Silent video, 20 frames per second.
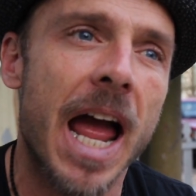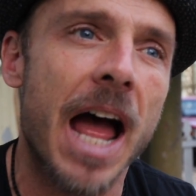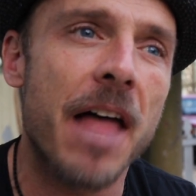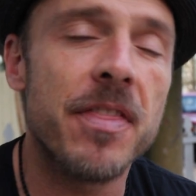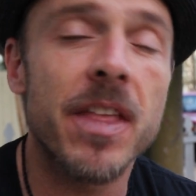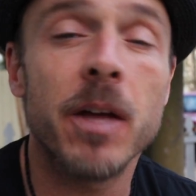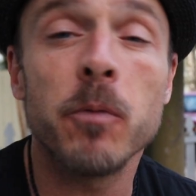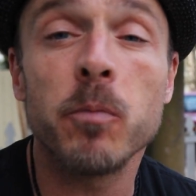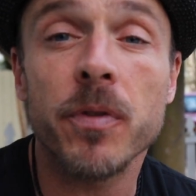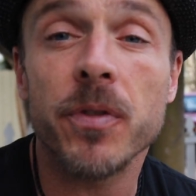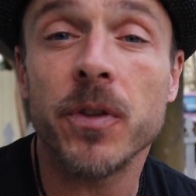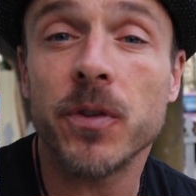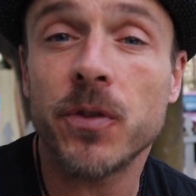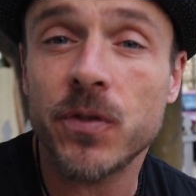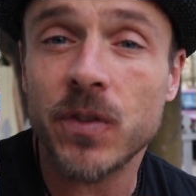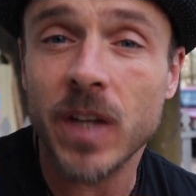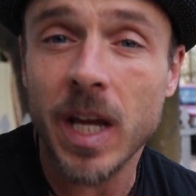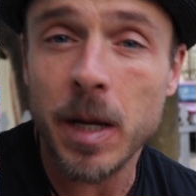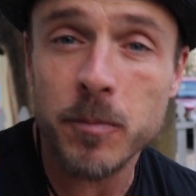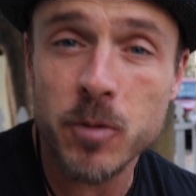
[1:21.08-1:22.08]
And then with the
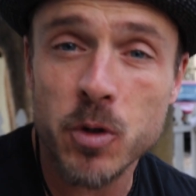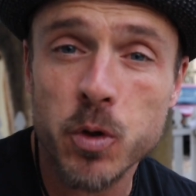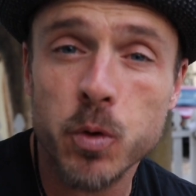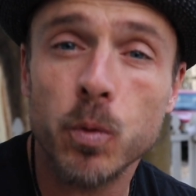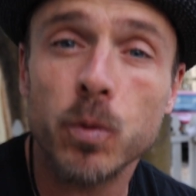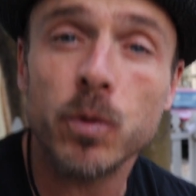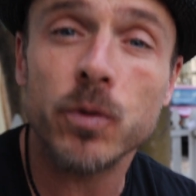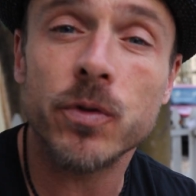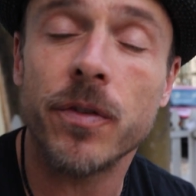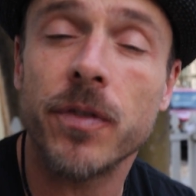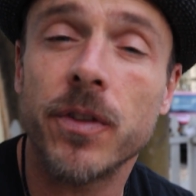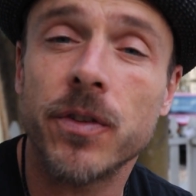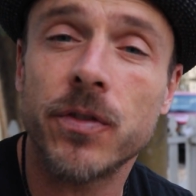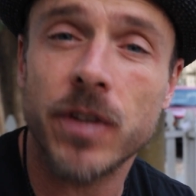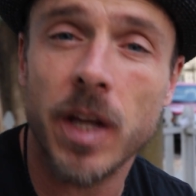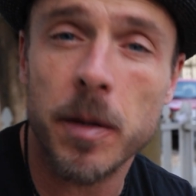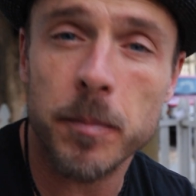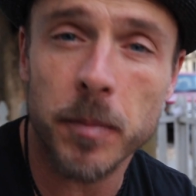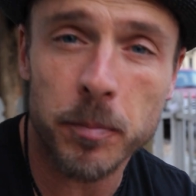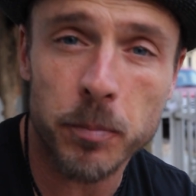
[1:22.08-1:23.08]
same tools and the
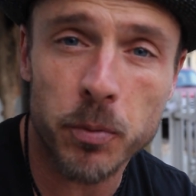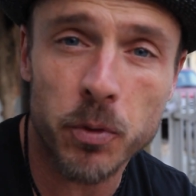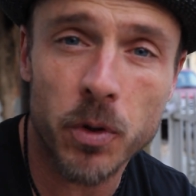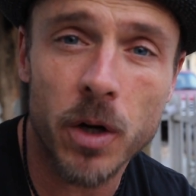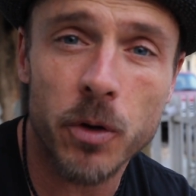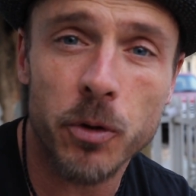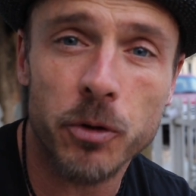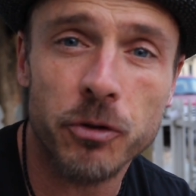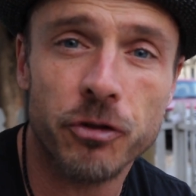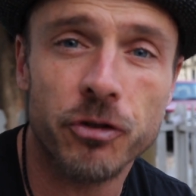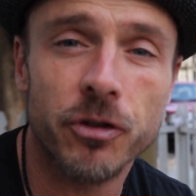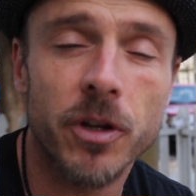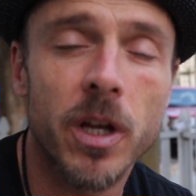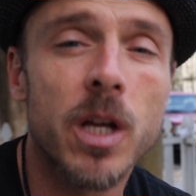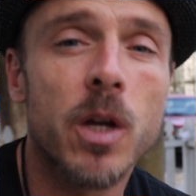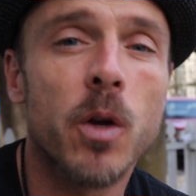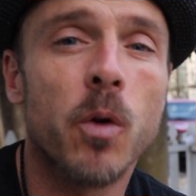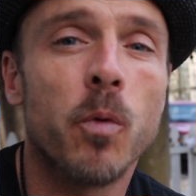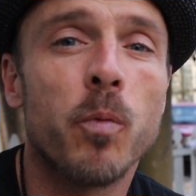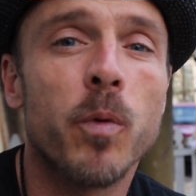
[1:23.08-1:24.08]
same approach,
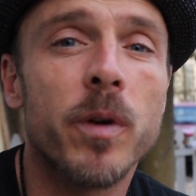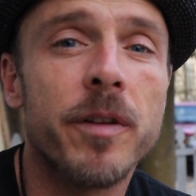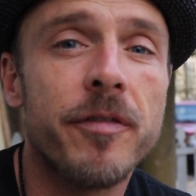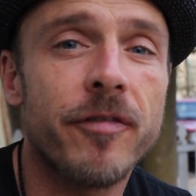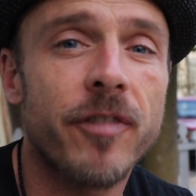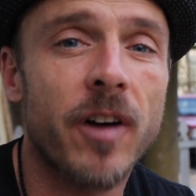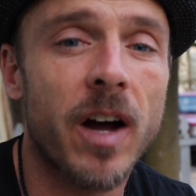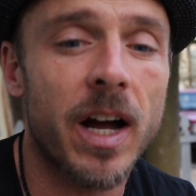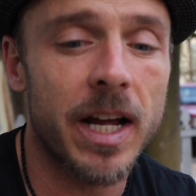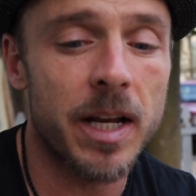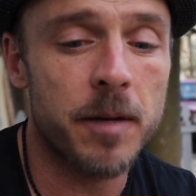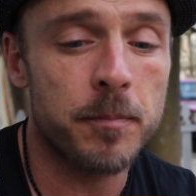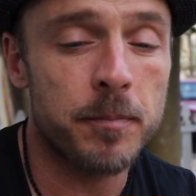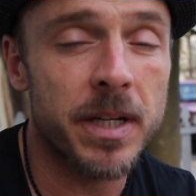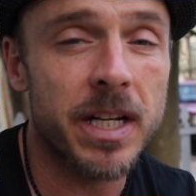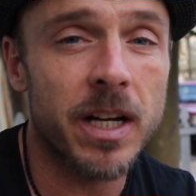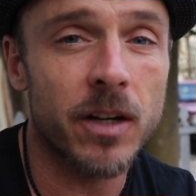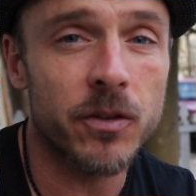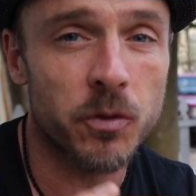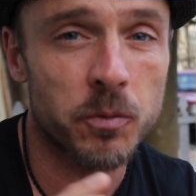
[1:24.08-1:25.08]
we find
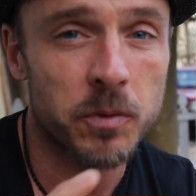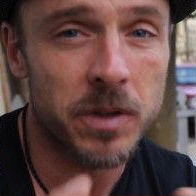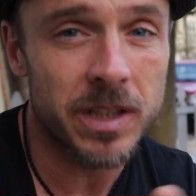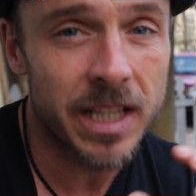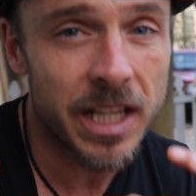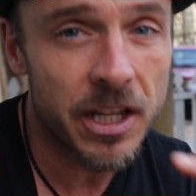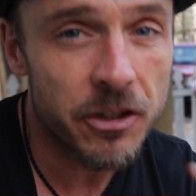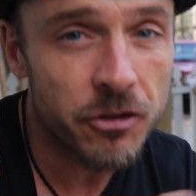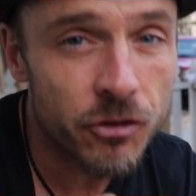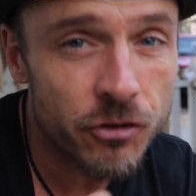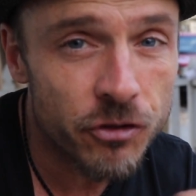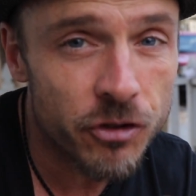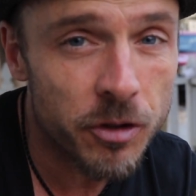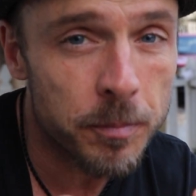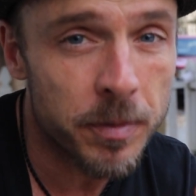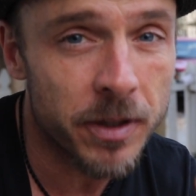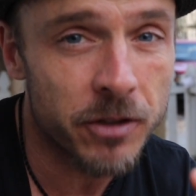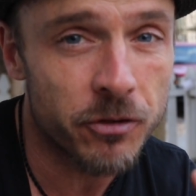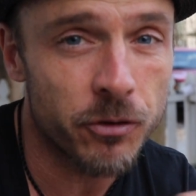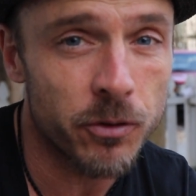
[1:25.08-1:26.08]
because of
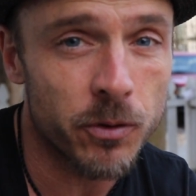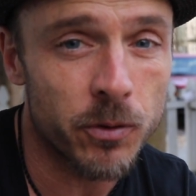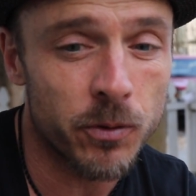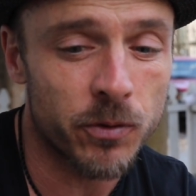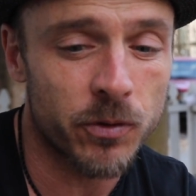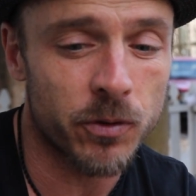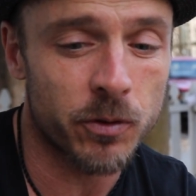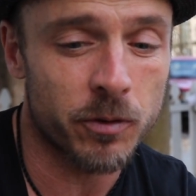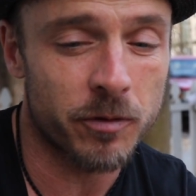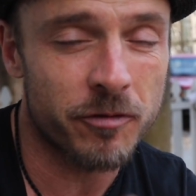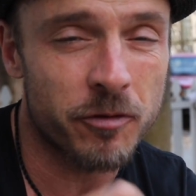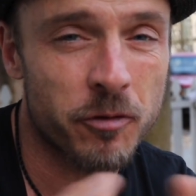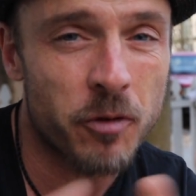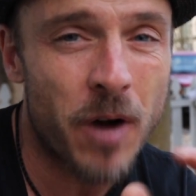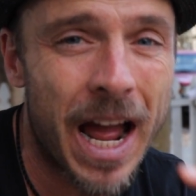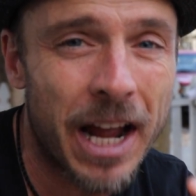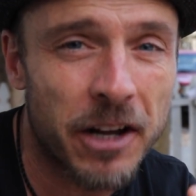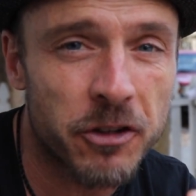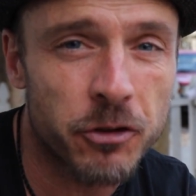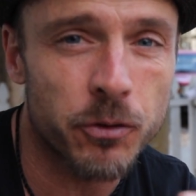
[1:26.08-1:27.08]
relationship issues or
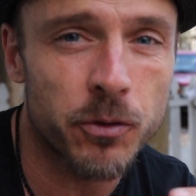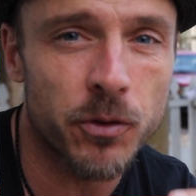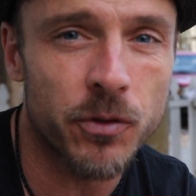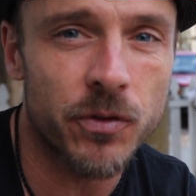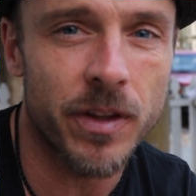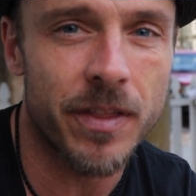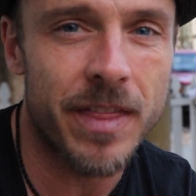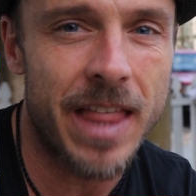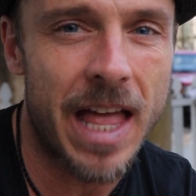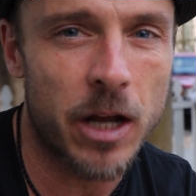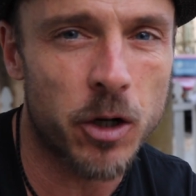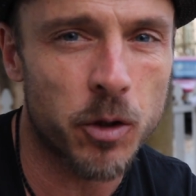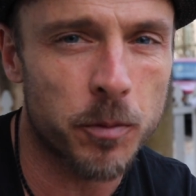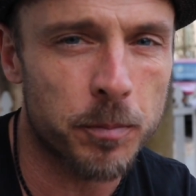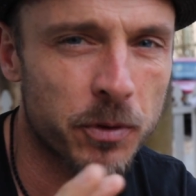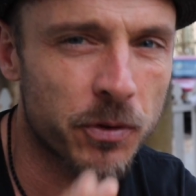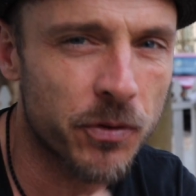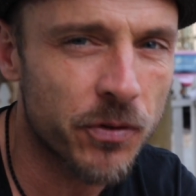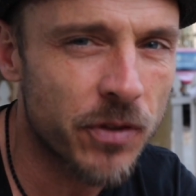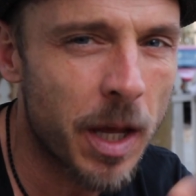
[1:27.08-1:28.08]
fractures in that or
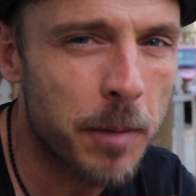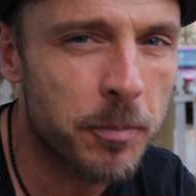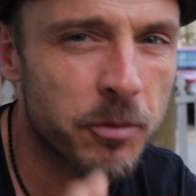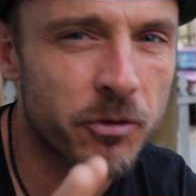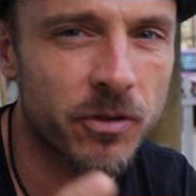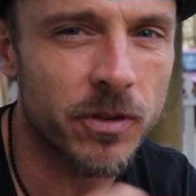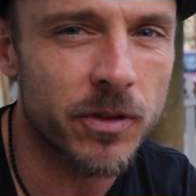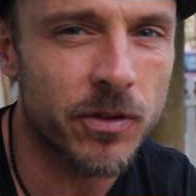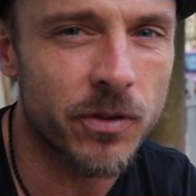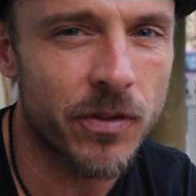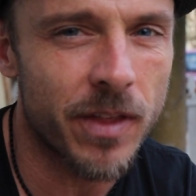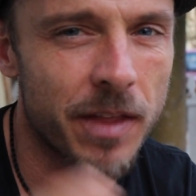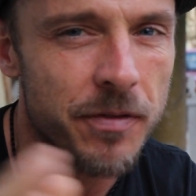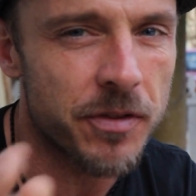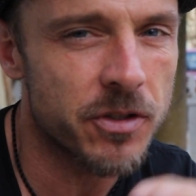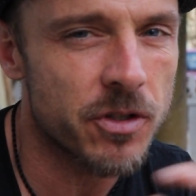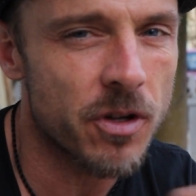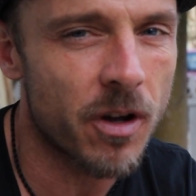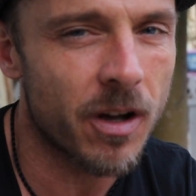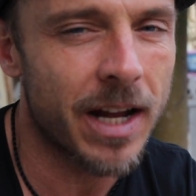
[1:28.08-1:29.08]
perceptions that
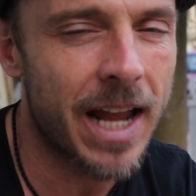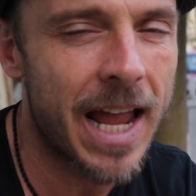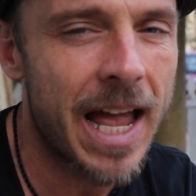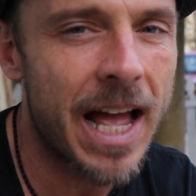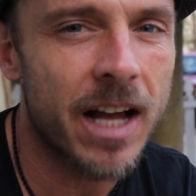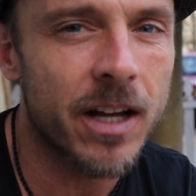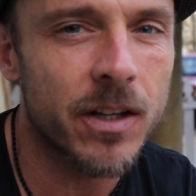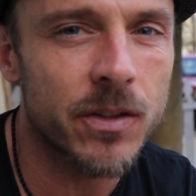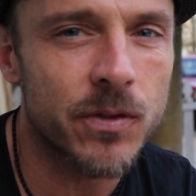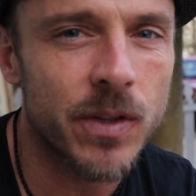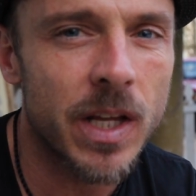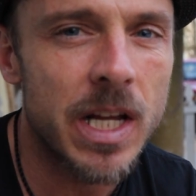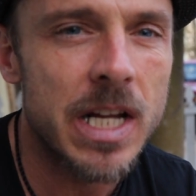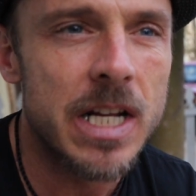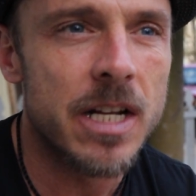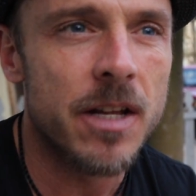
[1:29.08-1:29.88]
the dog has,